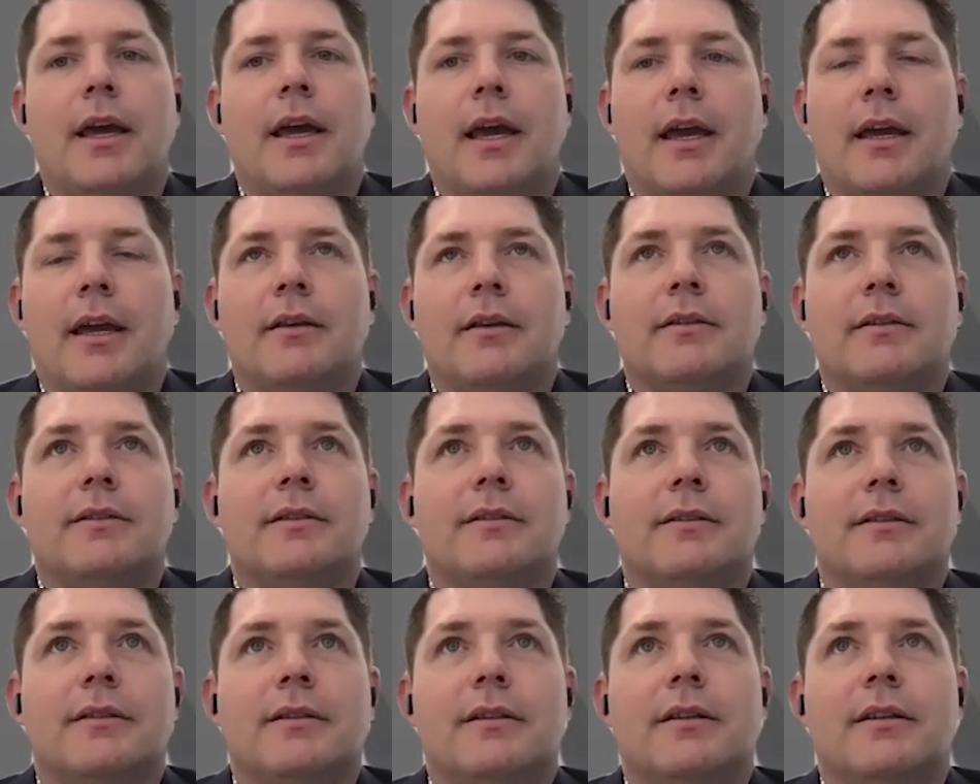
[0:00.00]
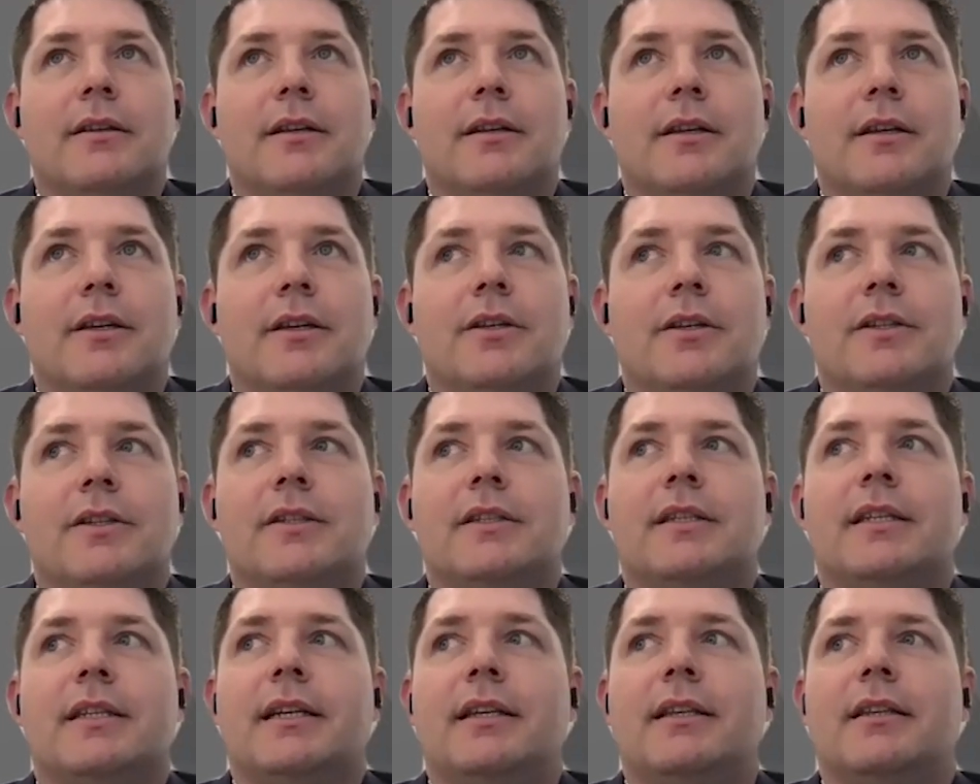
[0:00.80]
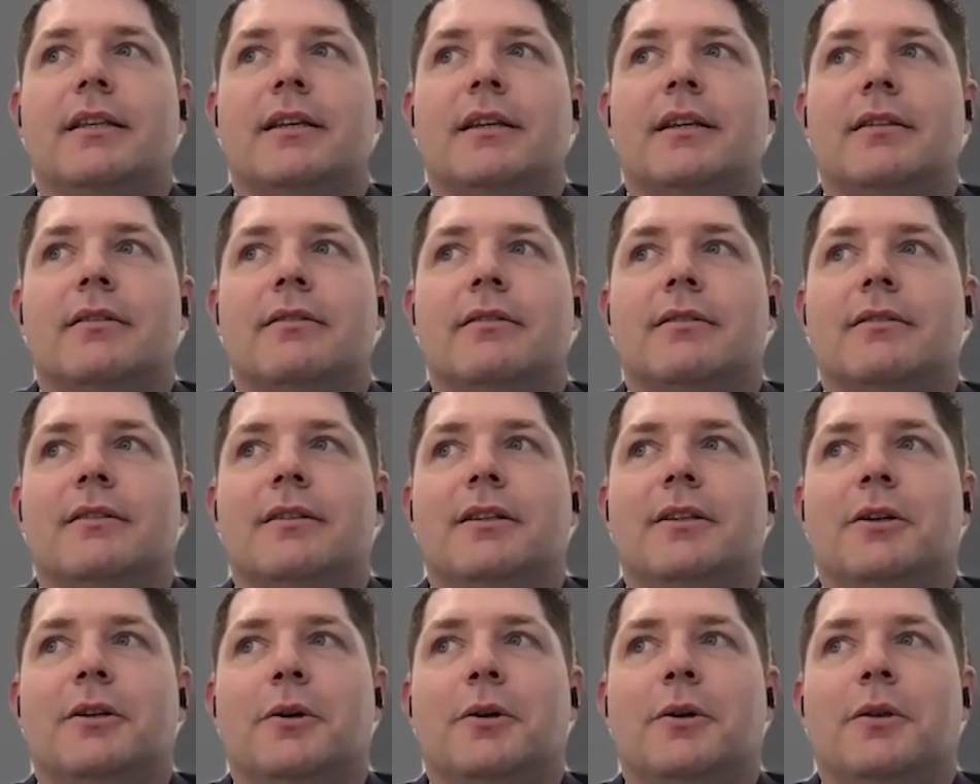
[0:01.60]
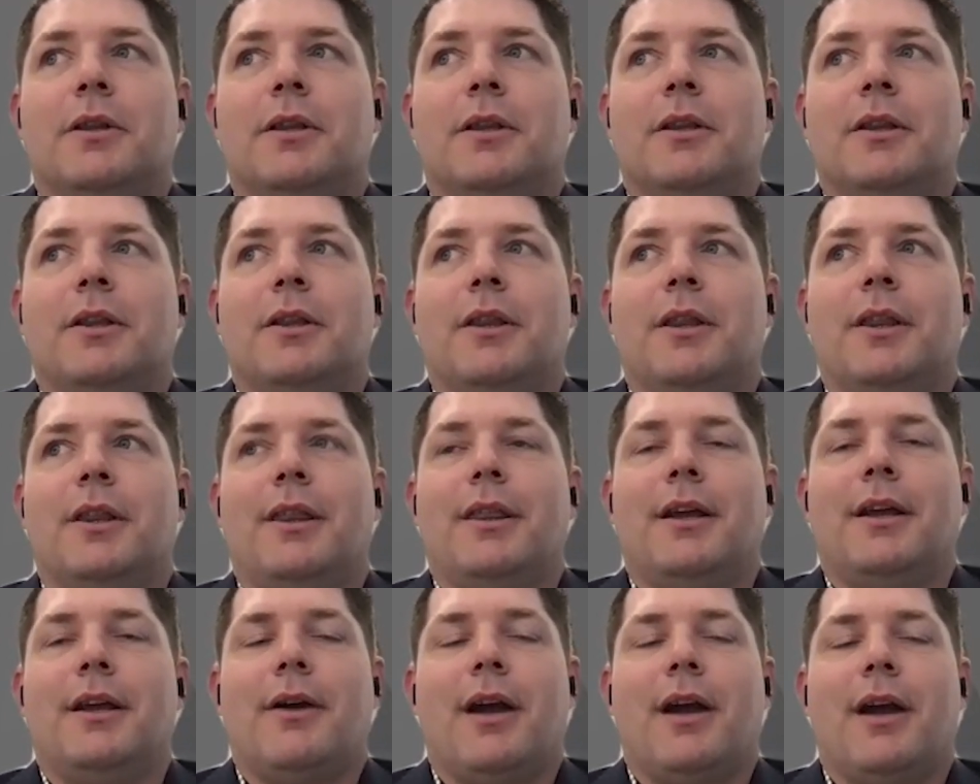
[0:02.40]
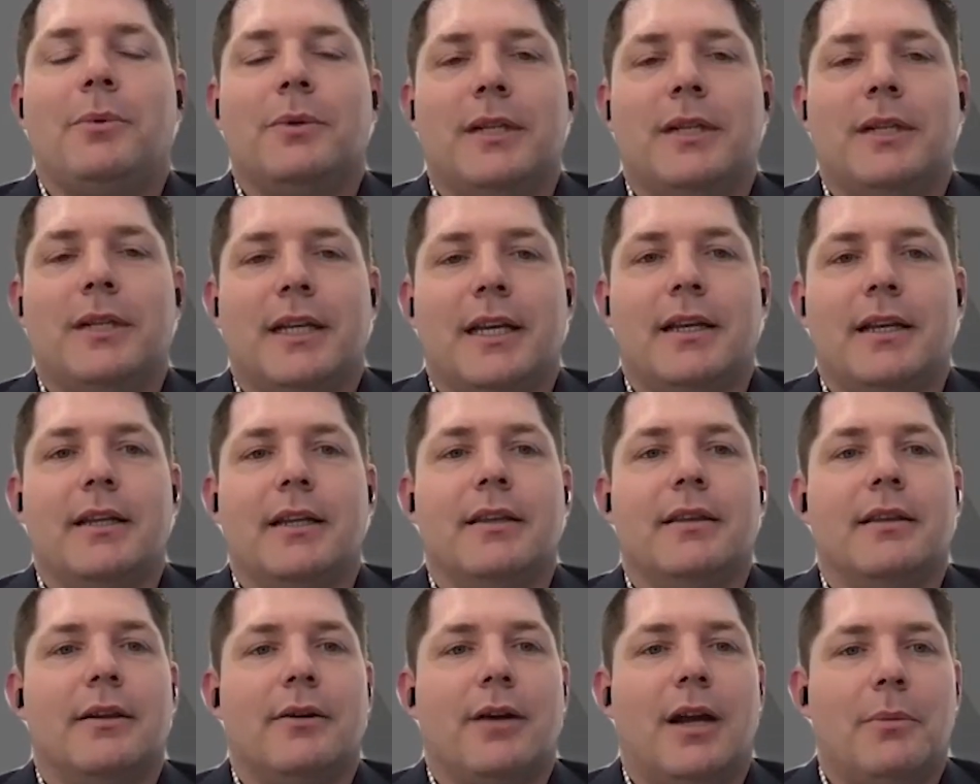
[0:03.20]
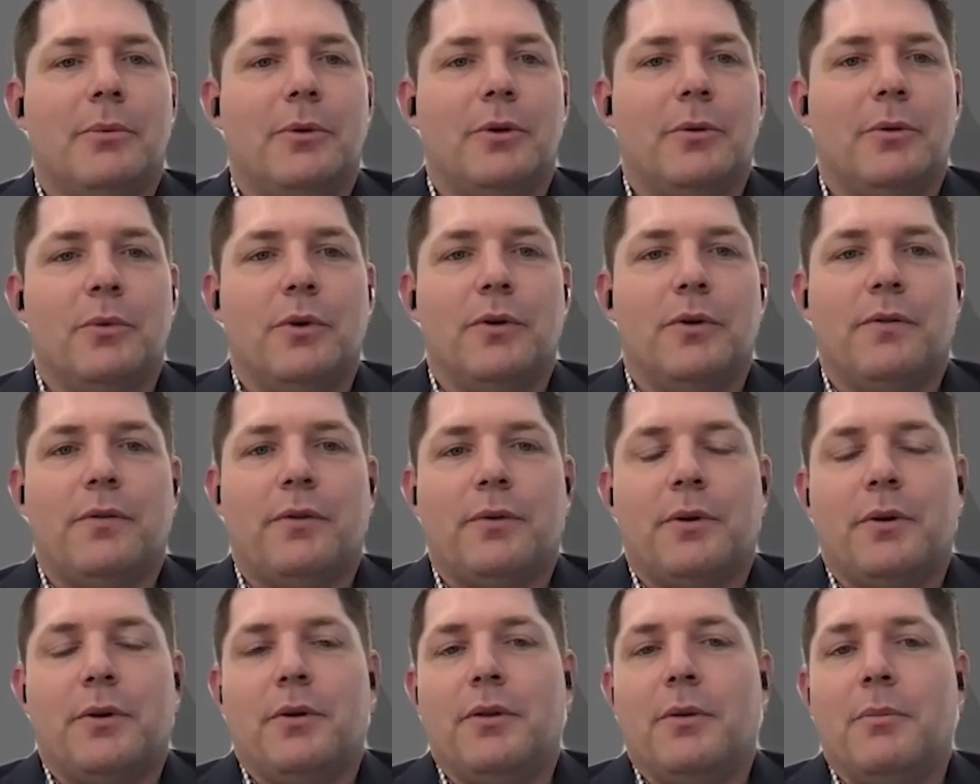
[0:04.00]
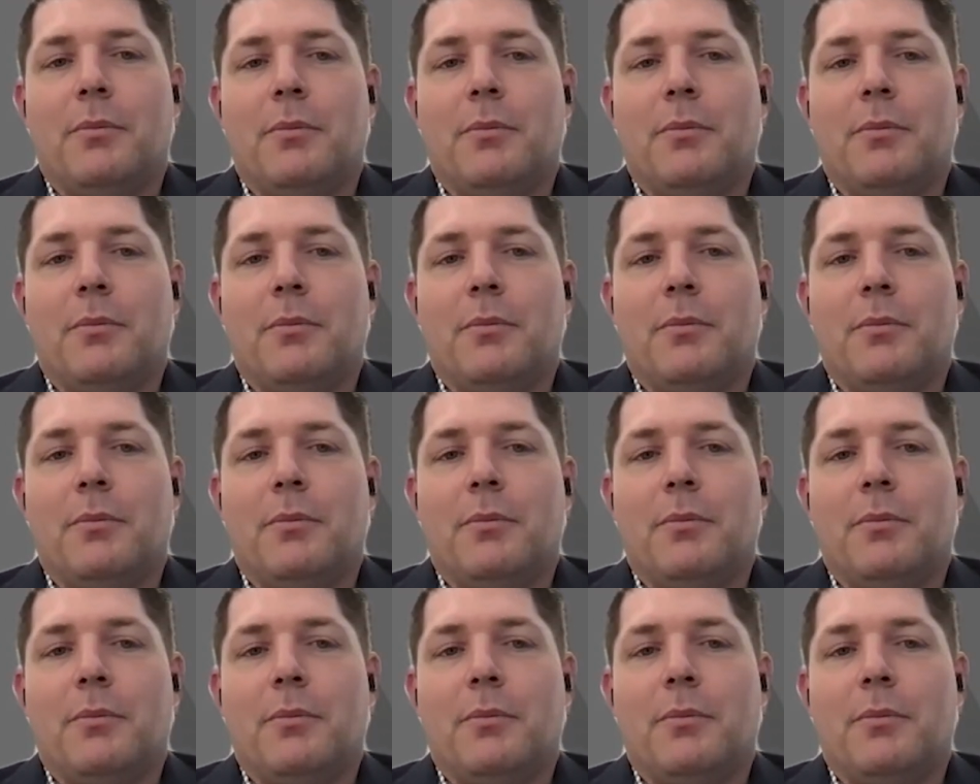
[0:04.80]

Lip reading: And you see that, you know, they're able to get in, they're able to move through.